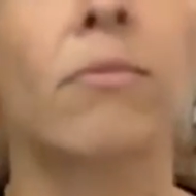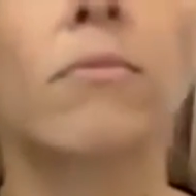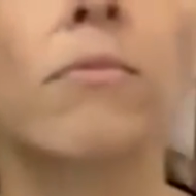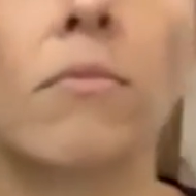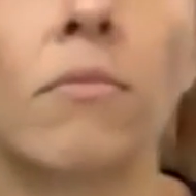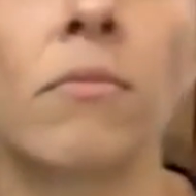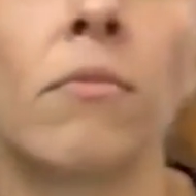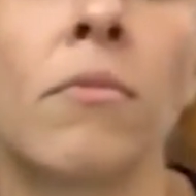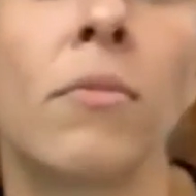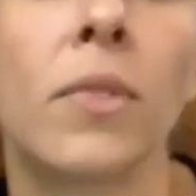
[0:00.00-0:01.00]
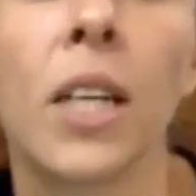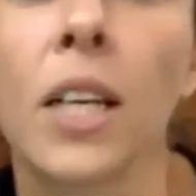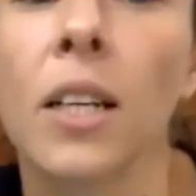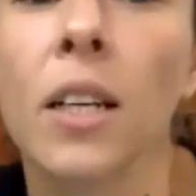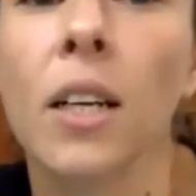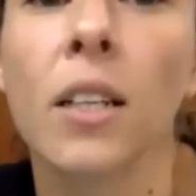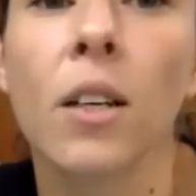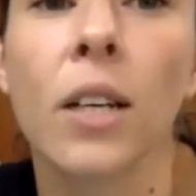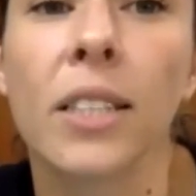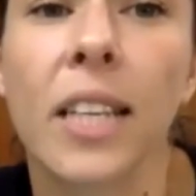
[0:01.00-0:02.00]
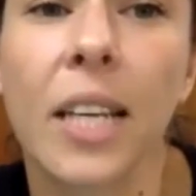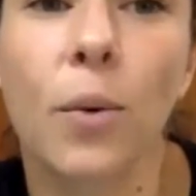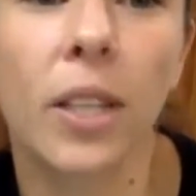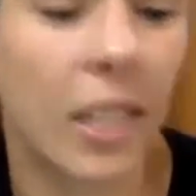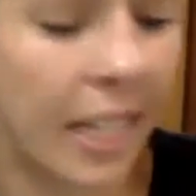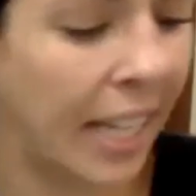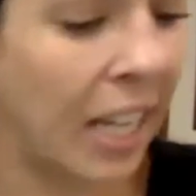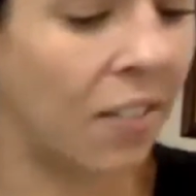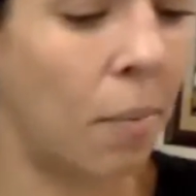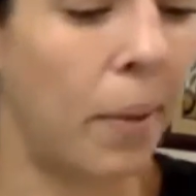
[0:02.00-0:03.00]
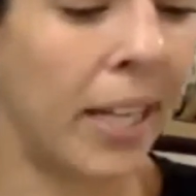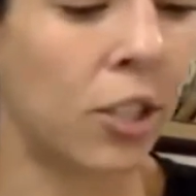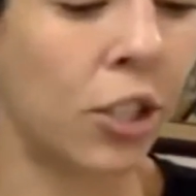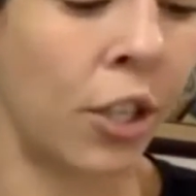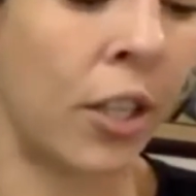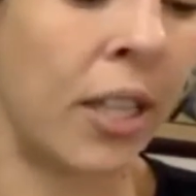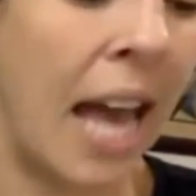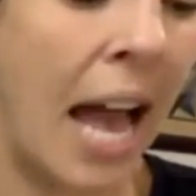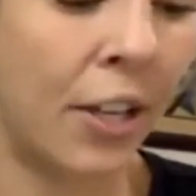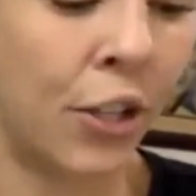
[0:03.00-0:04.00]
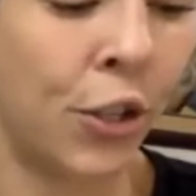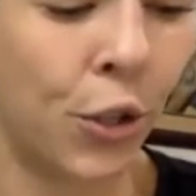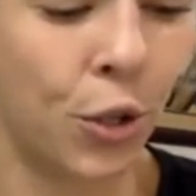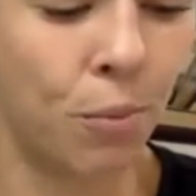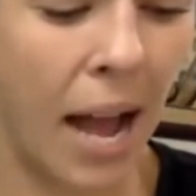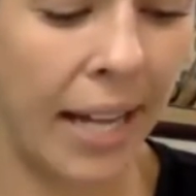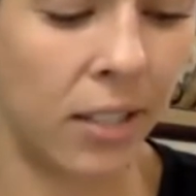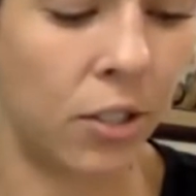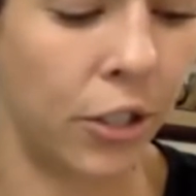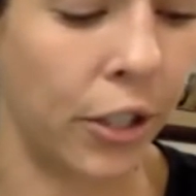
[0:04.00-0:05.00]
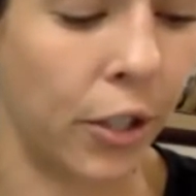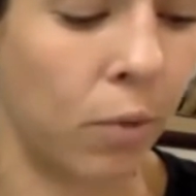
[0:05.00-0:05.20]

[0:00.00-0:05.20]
Is anyone thinking of a picture that you might do?